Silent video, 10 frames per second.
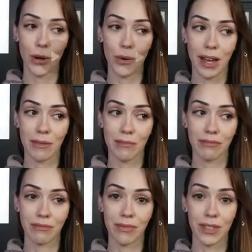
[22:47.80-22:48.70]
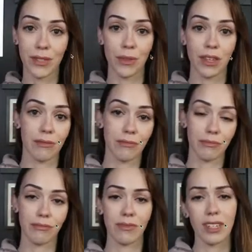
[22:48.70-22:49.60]
Go away, so that
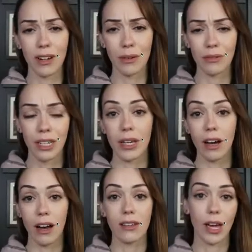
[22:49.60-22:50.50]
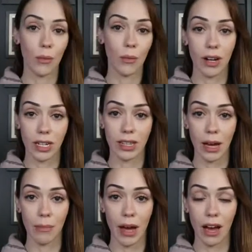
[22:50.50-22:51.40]
you know, because I wanted
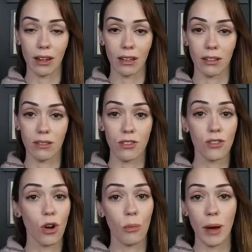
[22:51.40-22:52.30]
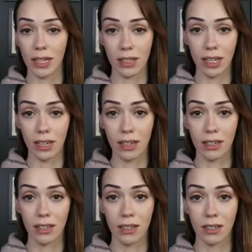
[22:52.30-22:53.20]
that back so badly,
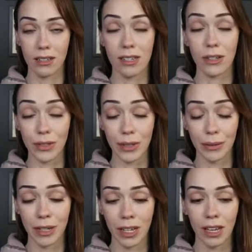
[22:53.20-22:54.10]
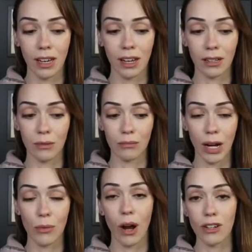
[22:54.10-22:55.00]
still do, um,
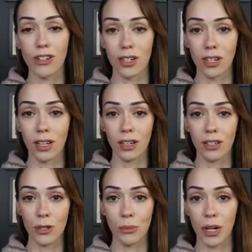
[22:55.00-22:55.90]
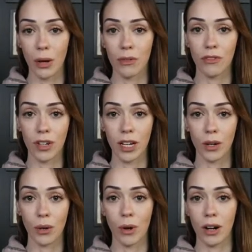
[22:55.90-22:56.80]
I rushed to put out the
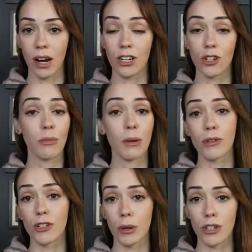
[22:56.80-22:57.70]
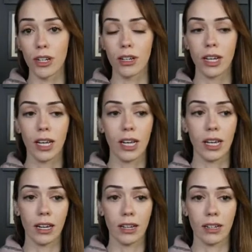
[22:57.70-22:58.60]
video where I showed my prescription.
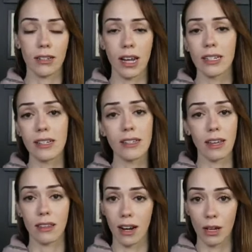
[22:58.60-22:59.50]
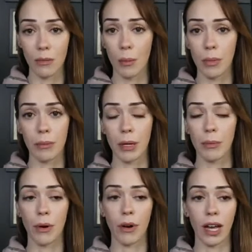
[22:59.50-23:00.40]
And I did say that I am helping
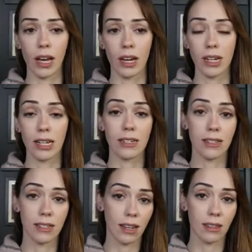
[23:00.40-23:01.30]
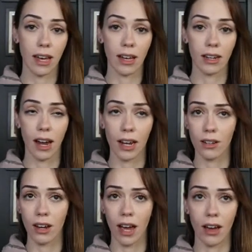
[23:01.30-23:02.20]
people, and I said that I
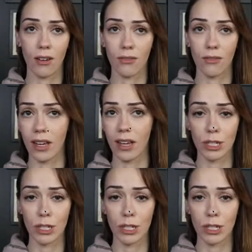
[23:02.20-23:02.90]
could have a